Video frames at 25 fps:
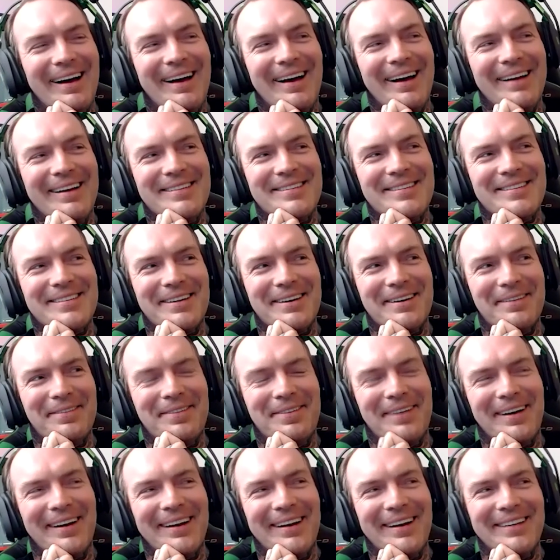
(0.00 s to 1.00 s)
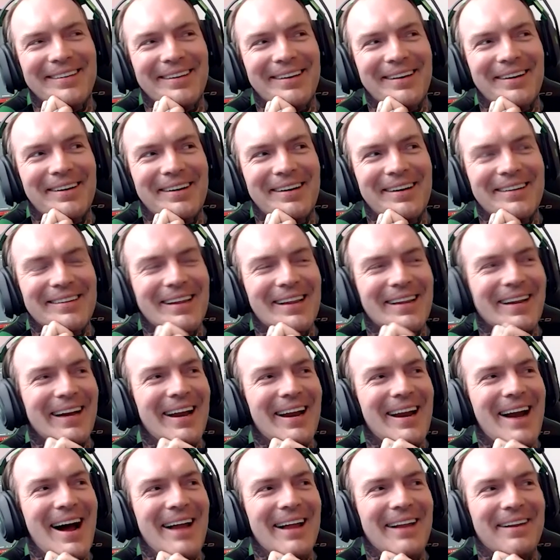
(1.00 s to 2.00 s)
it's so funny too, because like,
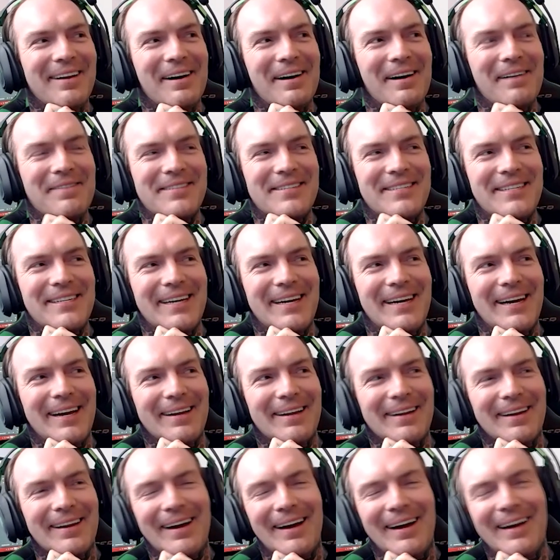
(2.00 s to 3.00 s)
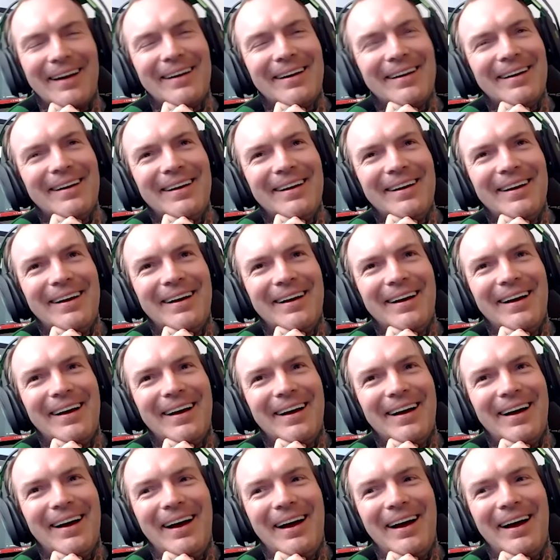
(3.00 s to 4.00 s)
and I love seeing like,
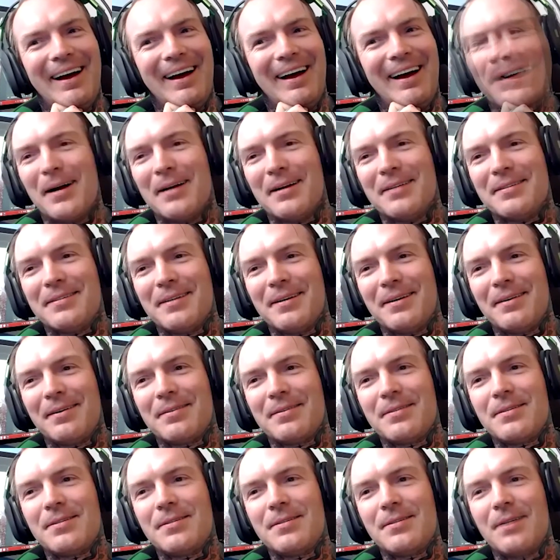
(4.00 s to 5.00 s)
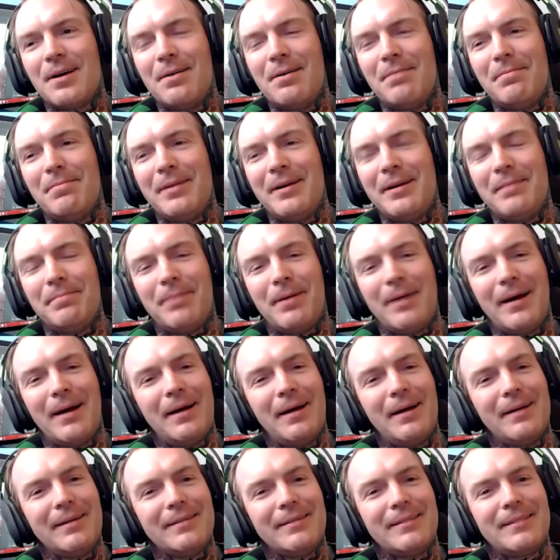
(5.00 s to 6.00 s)
because there are so many
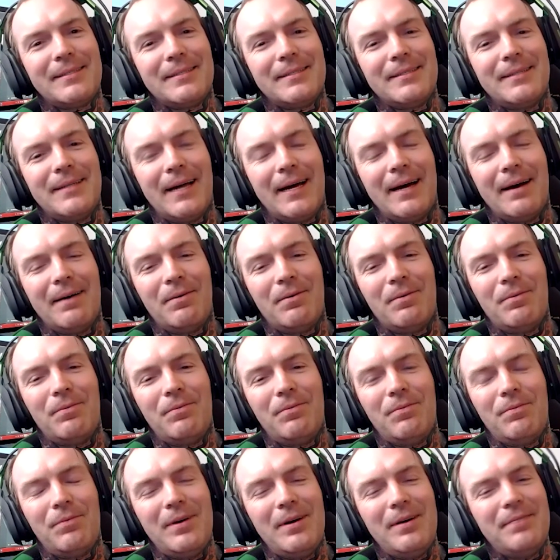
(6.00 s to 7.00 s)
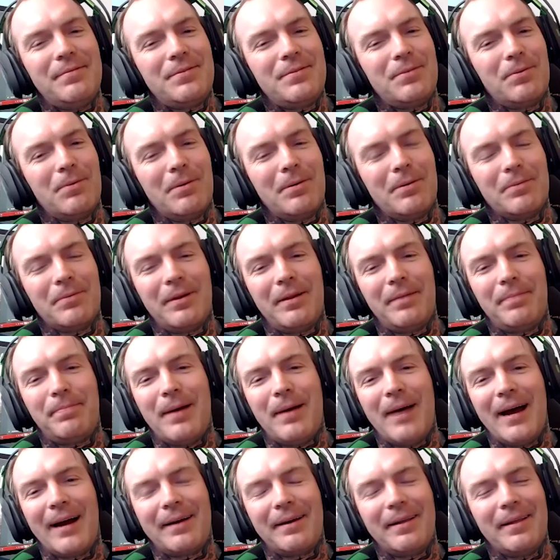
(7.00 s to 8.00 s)
bands that we've toured with
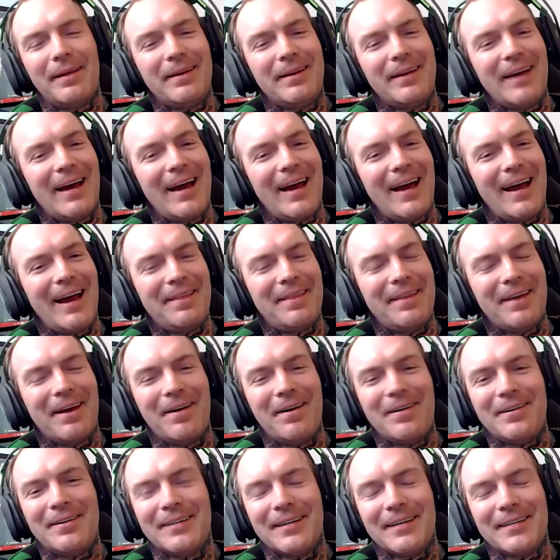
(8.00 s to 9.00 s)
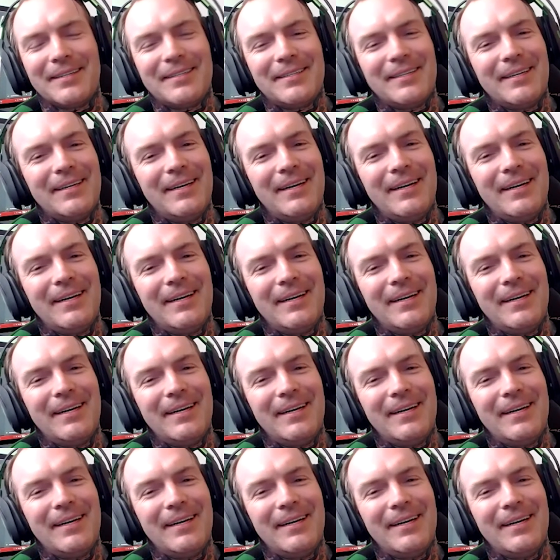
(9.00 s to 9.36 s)
back in the day that are just